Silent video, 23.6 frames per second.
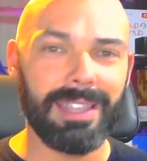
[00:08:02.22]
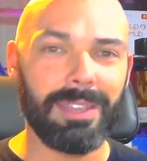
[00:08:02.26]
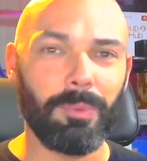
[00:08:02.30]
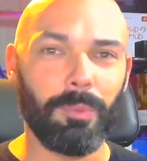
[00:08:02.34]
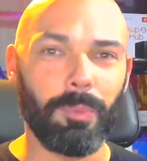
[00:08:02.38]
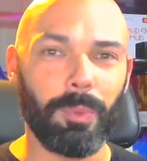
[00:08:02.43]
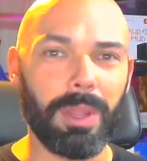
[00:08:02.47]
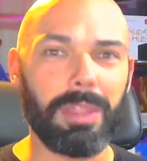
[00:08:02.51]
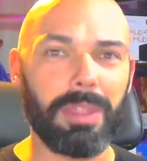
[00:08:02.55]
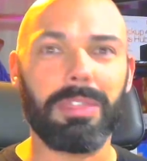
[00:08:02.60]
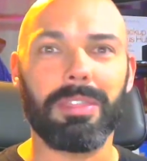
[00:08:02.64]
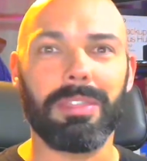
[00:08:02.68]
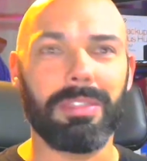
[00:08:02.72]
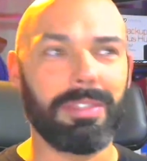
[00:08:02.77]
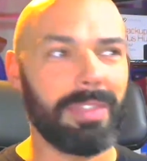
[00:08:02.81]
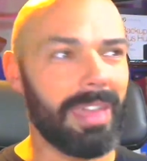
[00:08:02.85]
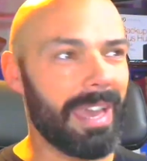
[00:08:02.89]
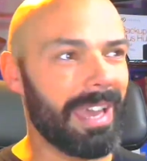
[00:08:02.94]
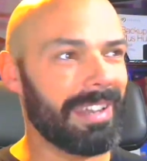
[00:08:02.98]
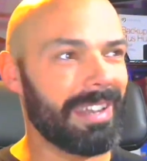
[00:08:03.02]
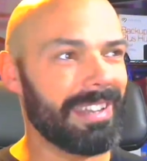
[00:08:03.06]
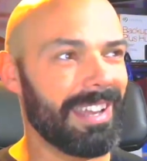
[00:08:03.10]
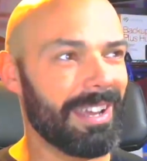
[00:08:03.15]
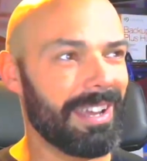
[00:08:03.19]
with
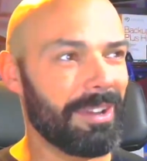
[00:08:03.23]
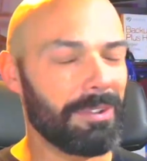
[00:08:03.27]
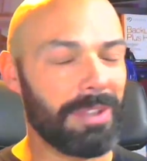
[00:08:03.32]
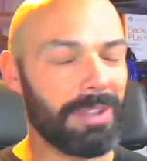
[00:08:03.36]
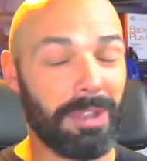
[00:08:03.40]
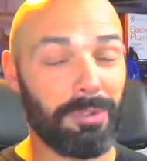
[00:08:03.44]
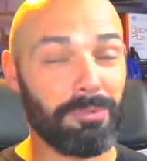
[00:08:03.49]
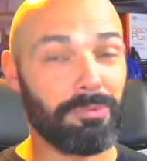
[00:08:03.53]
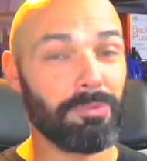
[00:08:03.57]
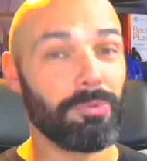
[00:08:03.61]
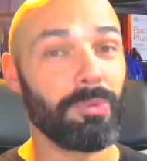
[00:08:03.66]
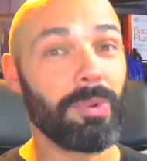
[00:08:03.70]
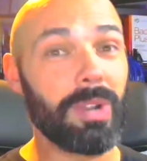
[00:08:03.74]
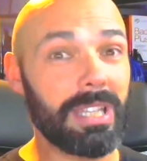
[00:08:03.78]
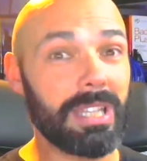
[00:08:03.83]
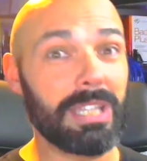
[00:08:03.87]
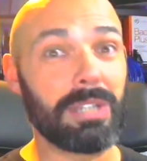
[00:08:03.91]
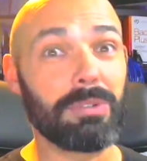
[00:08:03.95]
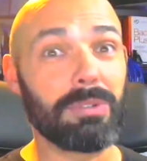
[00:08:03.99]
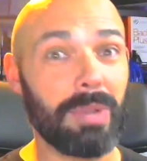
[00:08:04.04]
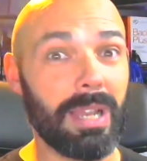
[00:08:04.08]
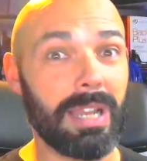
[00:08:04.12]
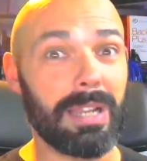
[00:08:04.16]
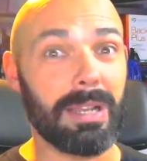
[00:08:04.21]
that uh, that
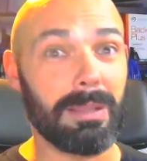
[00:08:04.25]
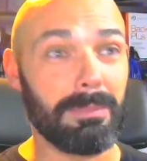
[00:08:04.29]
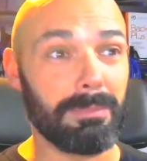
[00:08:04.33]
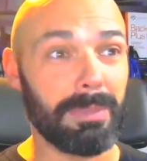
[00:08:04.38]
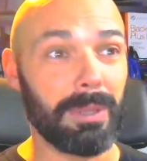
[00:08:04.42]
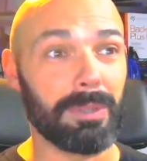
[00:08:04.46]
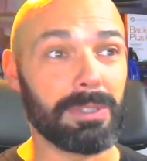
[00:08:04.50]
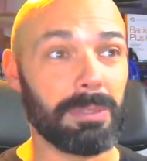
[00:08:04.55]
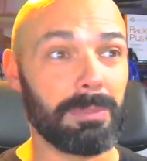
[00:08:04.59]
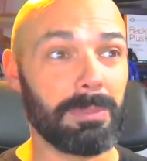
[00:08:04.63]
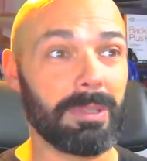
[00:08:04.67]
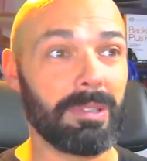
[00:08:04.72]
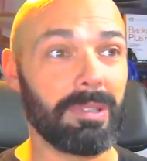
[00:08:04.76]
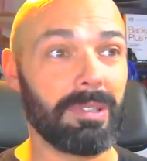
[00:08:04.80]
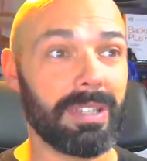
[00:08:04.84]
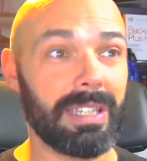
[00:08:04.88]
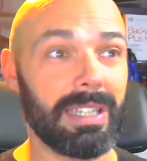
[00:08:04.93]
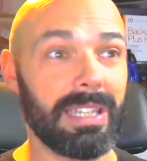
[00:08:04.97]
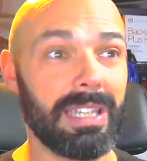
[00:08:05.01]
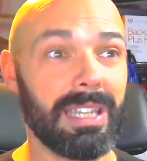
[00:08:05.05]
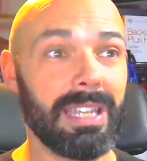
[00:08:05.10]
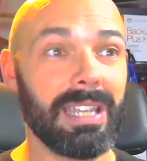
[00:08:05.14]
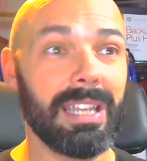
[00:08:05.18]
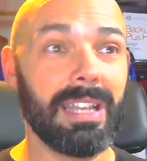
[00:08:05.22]
really great
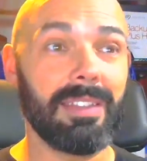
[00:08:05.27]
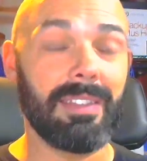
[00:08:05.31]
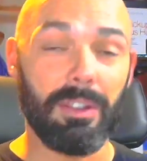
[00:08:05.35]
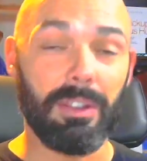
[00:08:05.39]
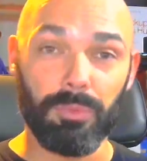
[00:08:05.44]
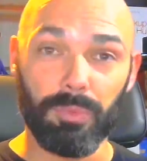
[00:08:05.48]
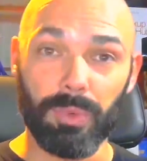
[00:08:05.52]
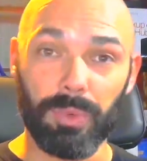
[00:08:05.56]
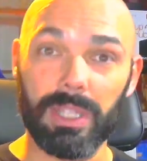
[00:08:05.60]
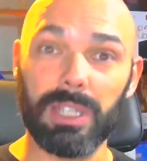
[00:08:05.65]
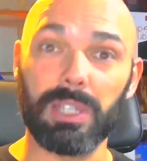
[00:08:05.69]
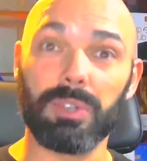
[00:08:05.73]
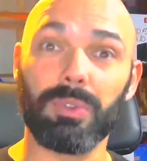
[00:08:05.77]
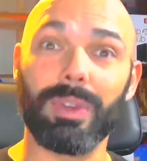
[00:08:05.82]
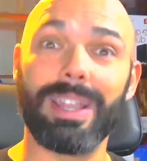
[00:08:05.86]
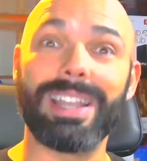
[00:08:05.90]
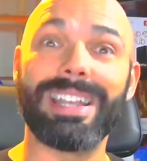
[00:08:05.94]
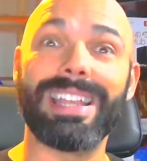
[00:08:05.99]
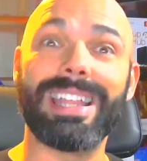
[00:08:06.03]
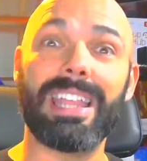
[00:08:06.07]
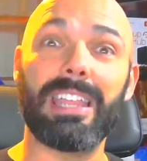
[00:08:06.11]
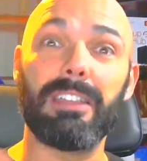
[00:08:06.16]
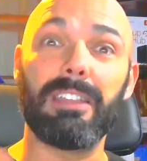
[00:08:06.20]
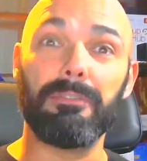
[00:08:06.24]
composability and that really
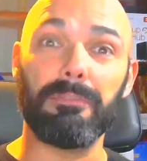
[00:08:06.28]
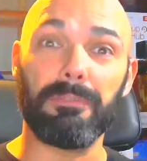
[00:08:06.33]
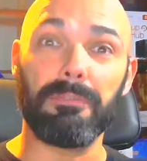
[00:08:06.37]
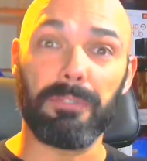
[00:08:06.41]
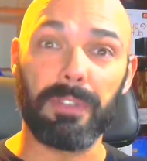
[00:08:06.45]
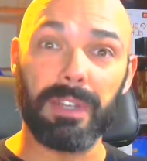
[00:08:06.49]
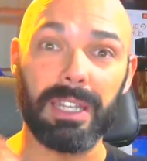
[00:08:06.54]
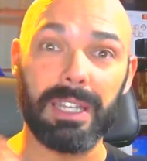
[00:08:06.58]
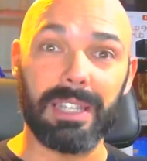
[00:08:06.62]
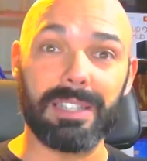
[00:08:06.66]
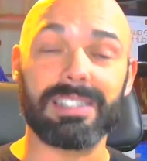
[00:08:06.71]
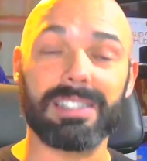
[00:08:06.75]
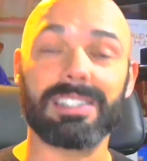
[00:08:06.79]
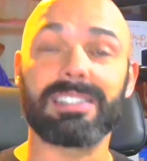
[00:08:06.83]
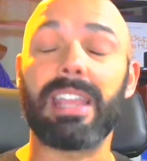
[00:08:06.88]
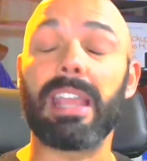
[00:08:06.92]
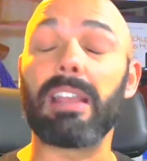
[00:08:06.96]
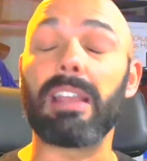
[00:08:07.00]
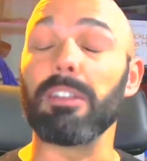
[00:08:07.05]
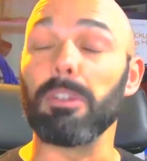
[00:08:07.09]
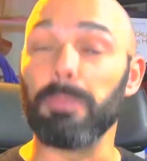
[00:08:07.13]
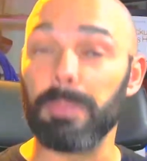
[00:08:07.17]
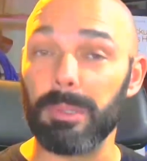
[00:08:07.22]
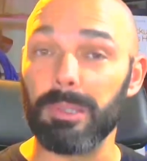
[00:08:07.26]
great infinite
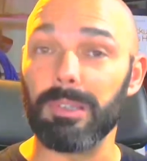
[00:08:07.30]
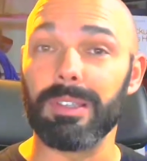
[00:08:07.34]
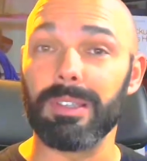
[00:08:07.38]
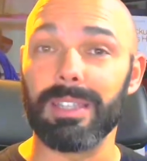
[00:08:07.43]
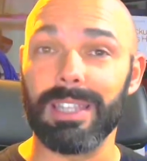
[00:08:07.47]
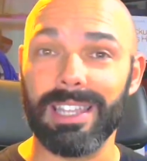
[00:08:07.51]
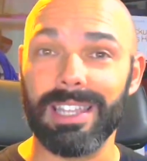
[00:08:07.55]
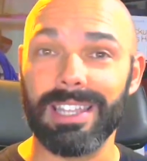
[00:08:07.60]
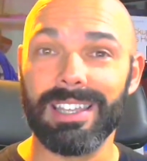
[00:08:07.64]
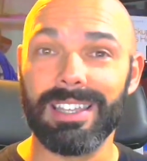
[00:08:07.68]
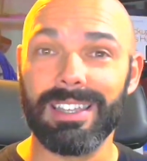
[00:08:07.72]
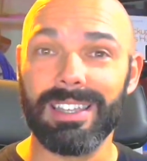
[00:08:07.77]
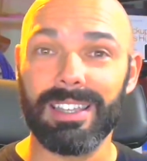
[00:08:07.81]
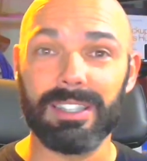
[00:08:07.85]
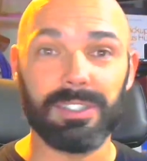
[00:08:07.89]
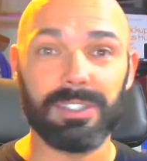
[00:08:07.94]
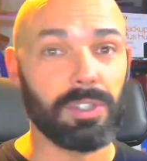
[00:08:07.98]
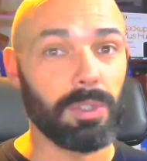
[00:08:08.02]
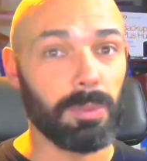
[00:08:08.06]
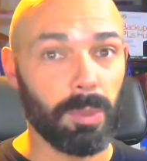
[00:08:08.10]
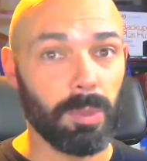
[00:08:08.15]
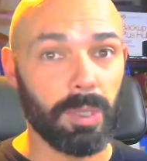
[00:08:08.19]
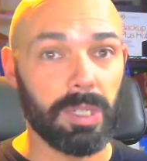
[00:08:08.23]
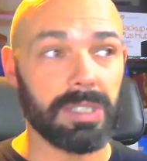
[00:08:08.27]
scalability.
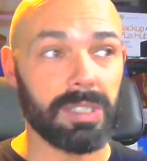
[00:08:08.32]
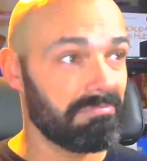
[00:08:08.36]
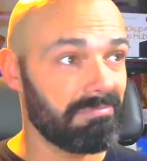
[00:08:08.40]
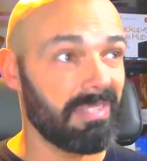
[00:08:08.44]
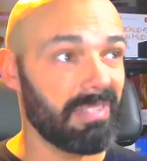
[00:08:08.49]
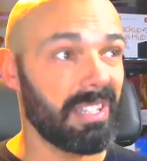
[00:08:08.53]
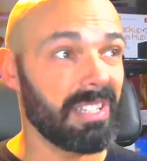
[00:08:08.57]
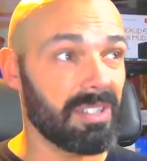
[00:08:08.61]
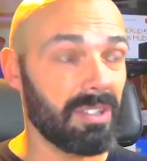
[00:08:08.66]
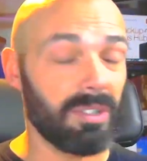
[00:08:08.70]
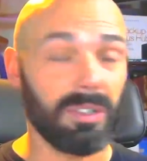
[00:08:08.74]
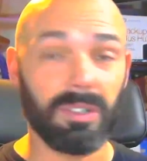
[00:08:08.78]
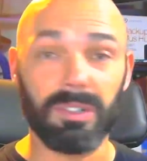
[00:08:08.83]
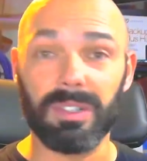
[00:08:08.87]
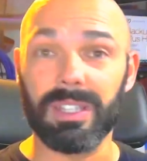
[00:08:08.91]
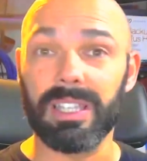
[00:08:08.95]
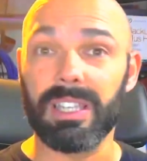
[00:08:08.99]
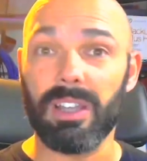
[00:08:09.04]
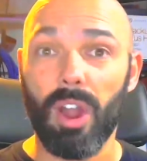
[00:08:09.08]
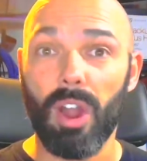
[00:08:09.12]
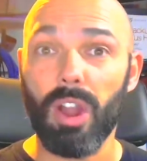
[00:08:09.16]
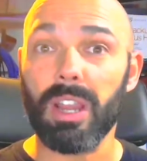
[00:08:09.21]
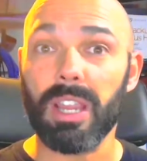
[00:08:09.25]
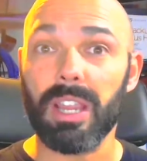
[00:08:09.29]
Cerberus is is
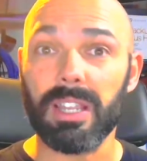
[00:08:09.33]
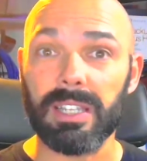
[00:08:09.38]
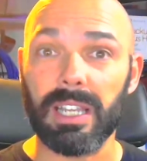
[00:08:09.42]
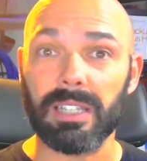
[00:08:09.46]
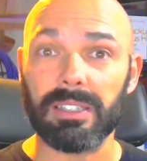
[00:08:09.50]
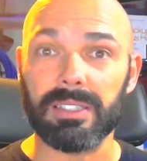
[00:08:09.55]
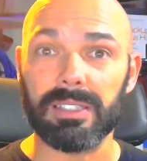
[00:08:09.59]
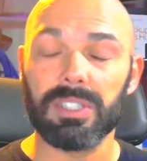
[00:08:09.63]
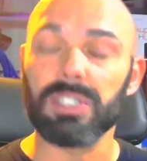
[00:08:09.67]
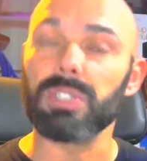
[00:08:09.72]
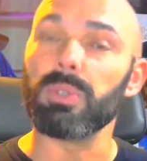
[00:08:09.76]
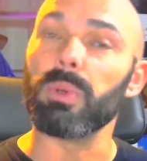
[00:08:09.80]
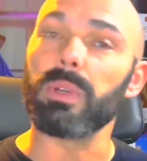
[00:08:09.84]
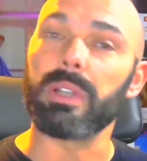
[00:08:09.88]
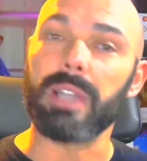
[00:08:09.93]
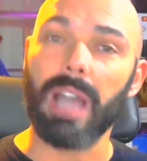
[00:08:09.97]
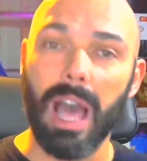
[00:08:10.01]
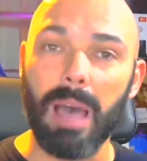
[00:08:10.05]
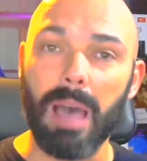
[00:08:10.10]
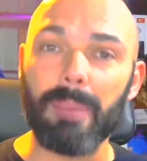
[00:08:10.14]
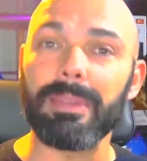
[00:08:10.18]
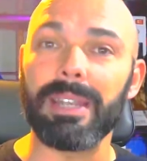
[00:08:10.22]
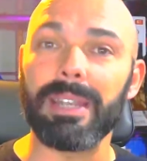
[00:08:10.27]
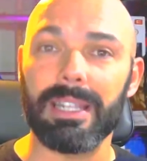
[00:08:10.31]
clearly architected to
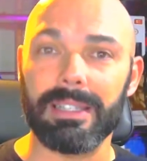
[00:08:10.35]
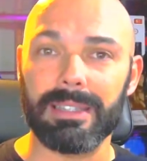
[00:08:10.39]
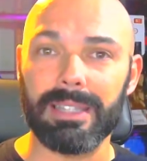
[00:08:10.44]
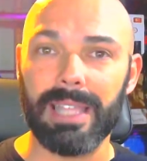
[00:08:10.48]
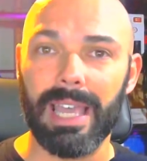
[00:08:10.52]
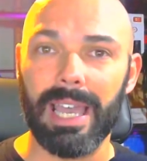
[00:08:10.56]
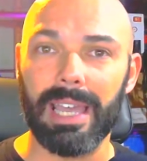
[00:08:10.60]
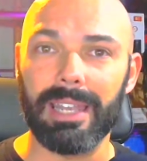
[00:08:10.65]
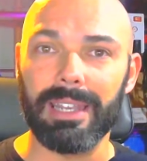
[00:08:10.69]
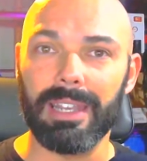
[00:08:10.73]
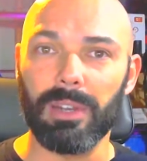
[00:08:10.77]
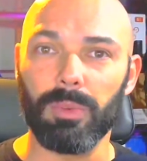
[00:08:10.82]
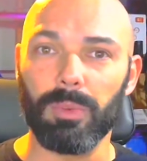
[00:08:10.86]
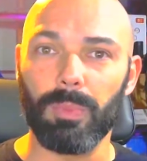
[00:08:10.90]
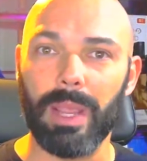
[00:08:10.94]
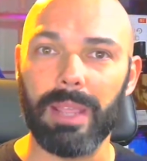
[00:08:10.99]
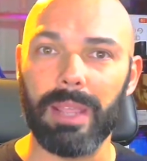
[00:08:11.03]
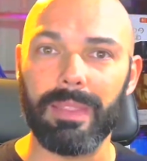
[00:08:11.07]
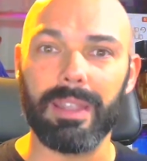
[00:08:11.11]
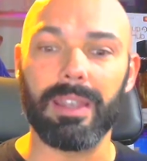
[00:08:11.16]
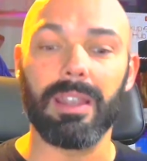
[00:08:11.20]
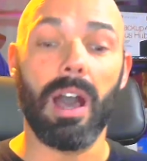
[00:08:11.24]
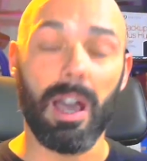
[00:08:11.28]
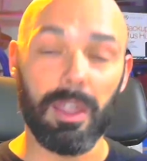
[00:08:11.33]
accommodate that in a
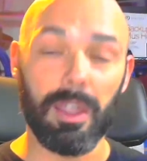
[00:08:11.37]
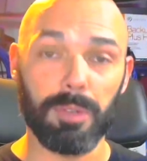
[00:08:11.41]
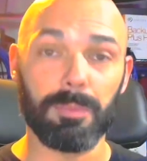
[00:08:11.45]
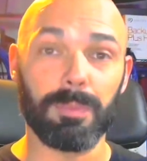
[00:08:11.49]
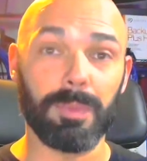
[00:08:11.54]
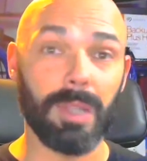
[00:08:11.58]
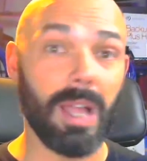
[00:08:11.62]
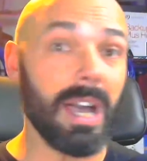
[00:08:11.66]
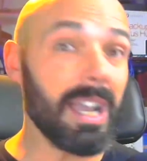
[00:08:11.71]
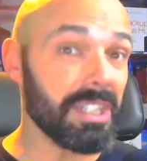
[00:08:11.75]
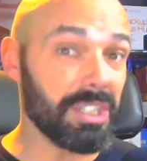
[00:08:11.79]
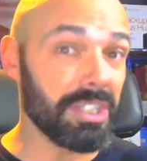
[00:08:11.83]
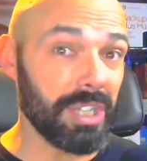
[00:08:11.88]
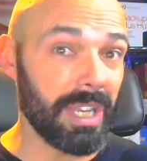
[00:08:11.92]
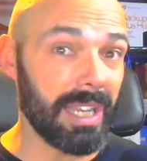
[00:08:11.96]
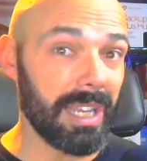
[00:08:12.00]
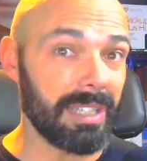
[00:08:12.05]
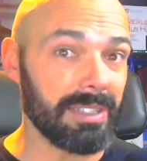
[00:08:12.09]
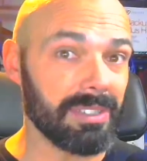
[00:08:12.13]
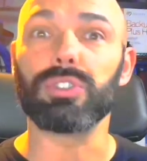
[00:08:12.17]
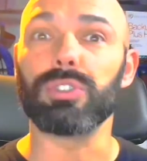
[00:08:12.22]
way that other blockchains